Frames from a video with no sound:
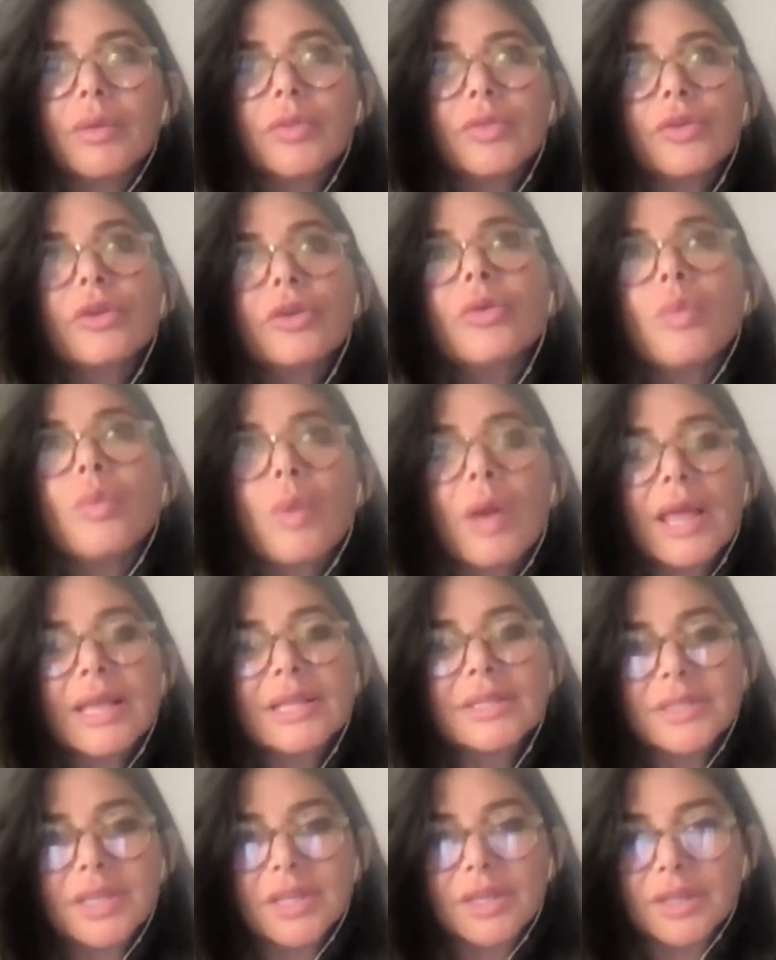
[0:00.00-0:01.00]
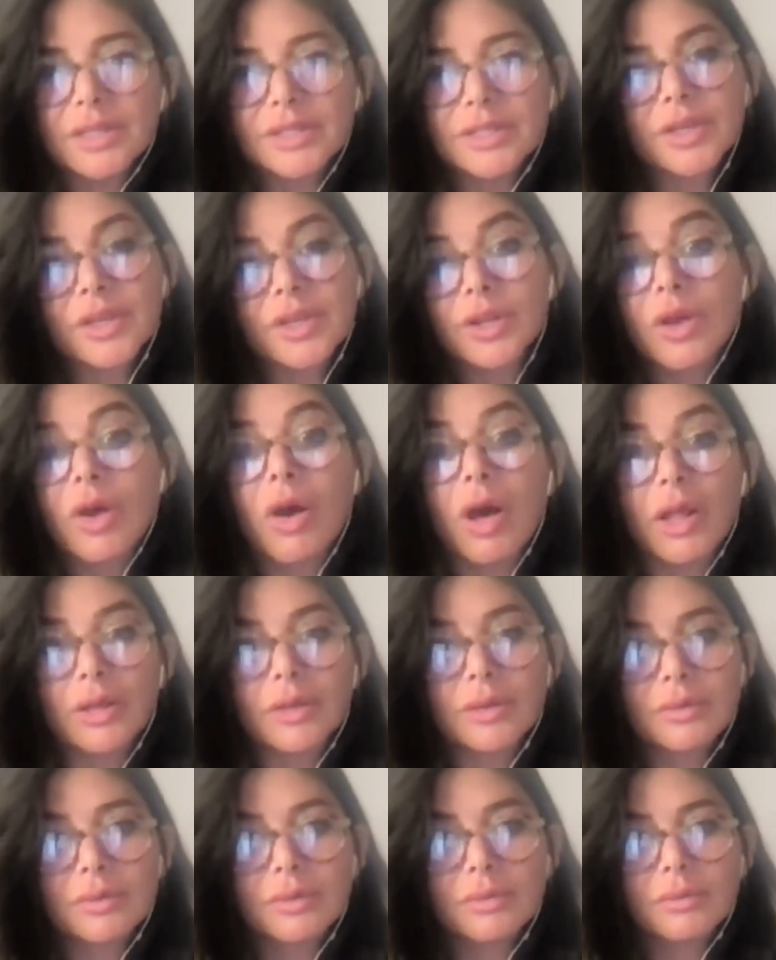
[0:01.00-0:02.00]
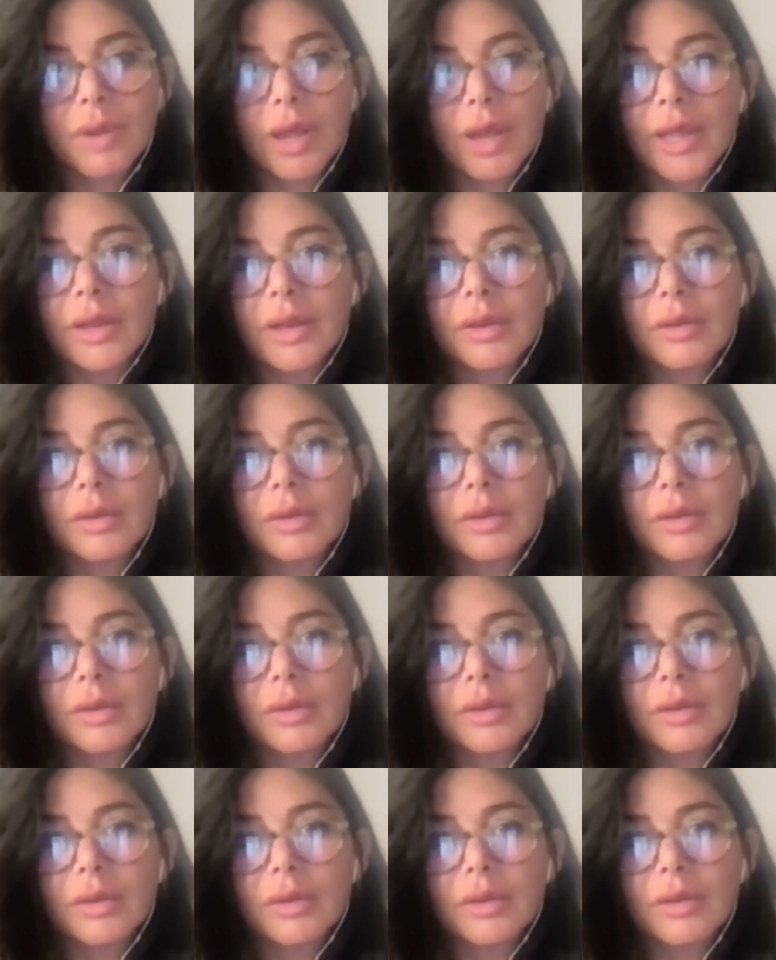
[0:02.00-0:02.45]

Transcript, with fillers: there are ways that this could have gone, right?